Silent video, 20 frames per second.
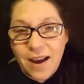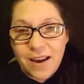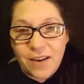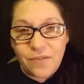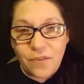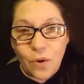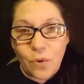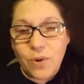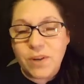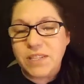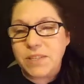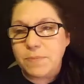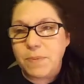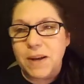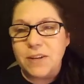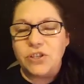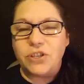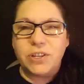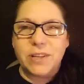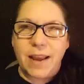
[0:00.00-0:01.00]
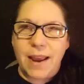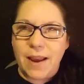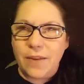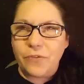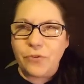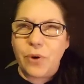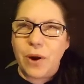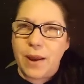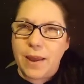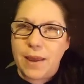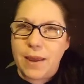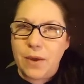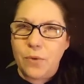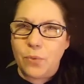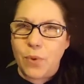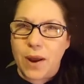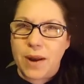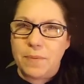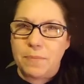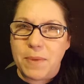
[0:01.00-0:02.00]
I have always mentioned that after I eat
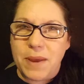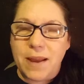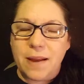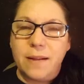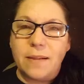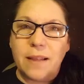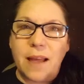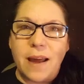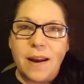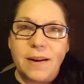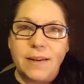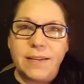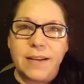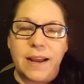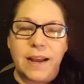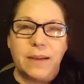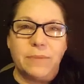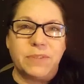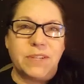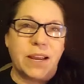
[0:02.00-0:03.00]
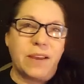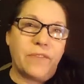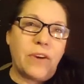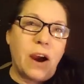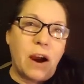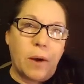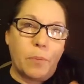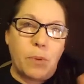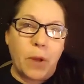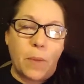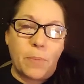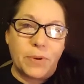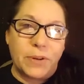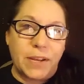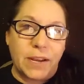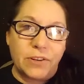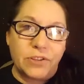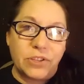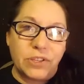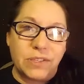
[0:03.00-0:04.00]
red meat, a lot of times I have heart
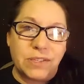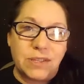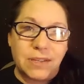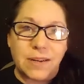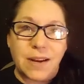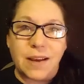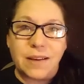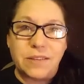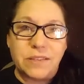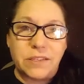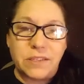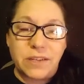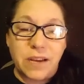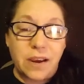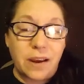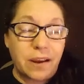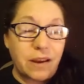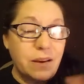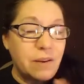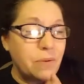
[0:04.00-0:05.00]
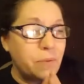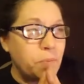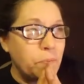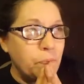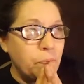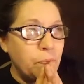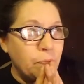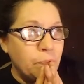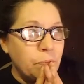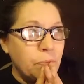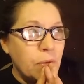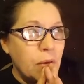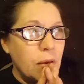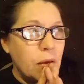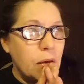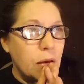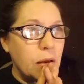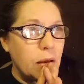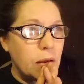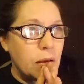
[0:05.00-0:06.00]
palpitations the next day.
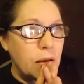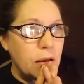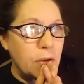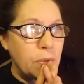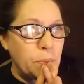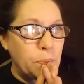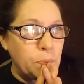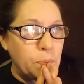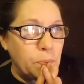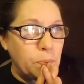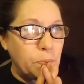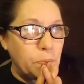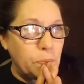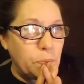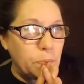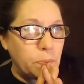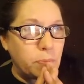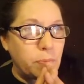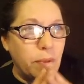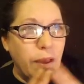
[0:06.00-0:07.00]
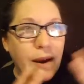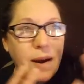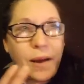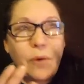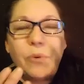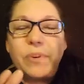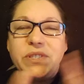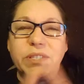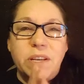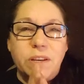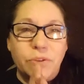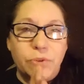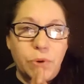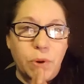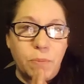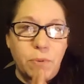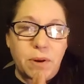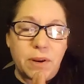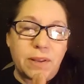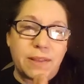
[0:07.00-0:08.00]
Um, and I always
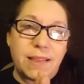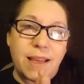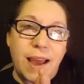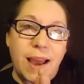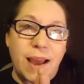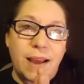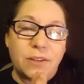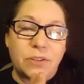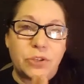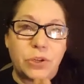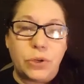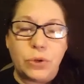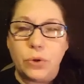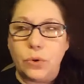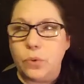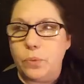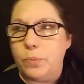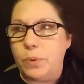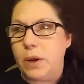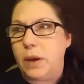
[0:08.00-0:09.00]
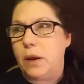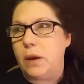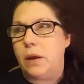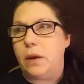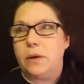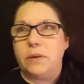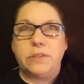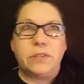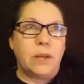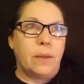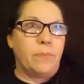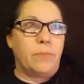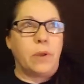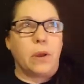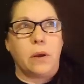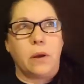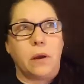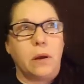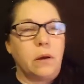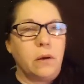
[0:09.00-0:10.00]
contributed that to being
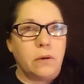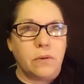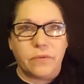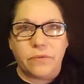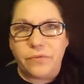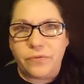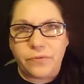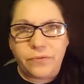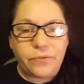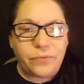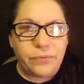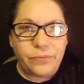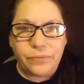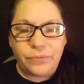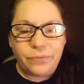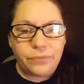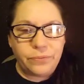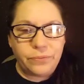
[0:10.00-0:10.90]
something of